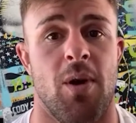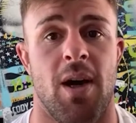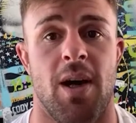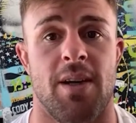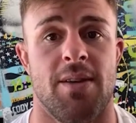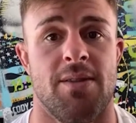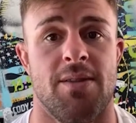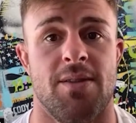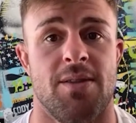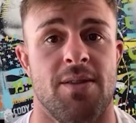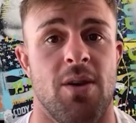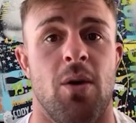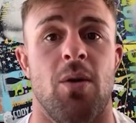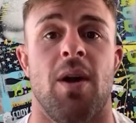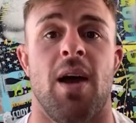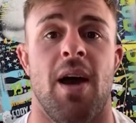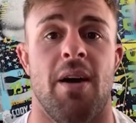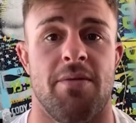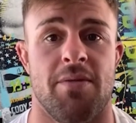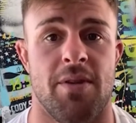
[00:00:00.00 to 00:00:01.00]
where I
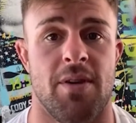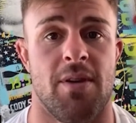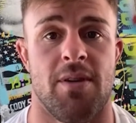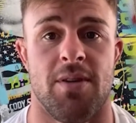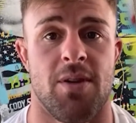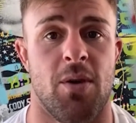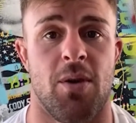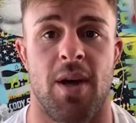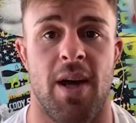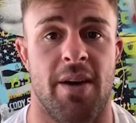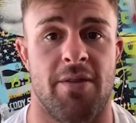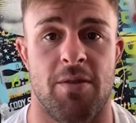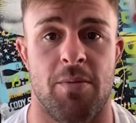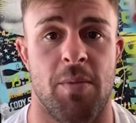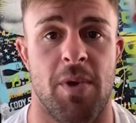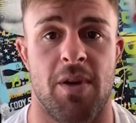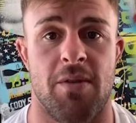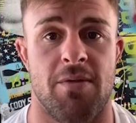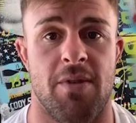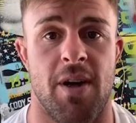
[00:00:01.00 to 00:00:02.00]
don't have
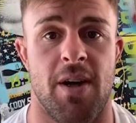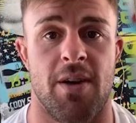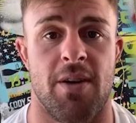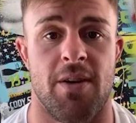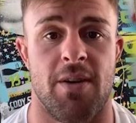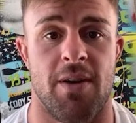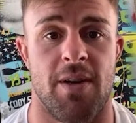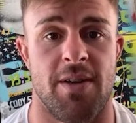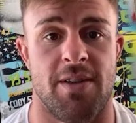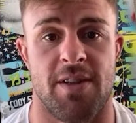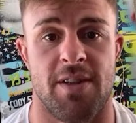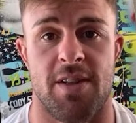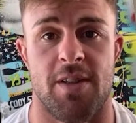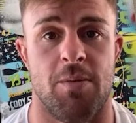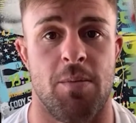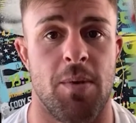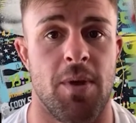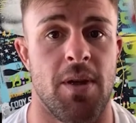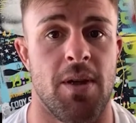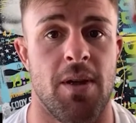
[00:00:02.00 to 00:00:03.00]
to be a fighter and just
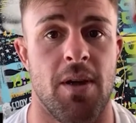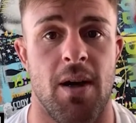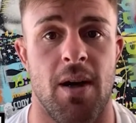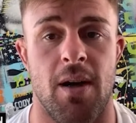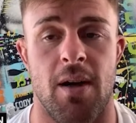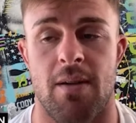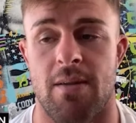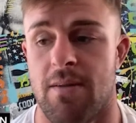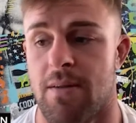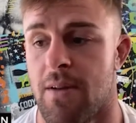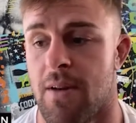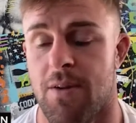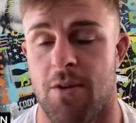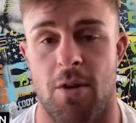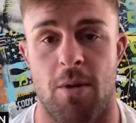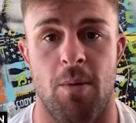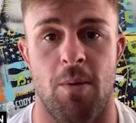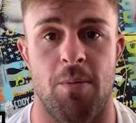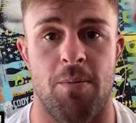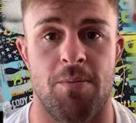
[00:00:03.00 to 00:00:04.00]
get to be a
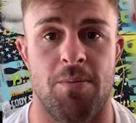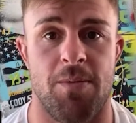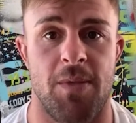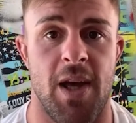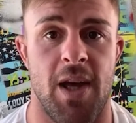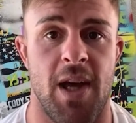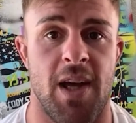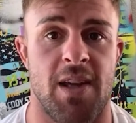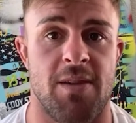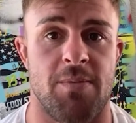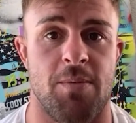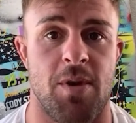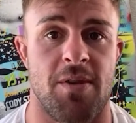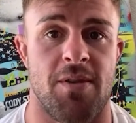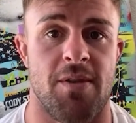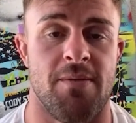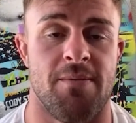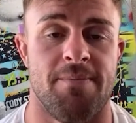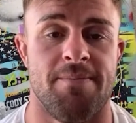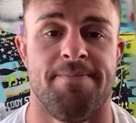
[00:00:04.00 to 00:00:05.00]
normal ass
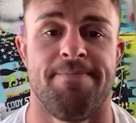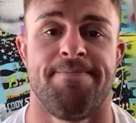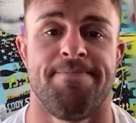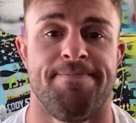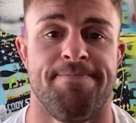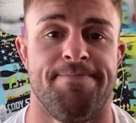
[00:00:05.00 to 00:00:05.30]
person.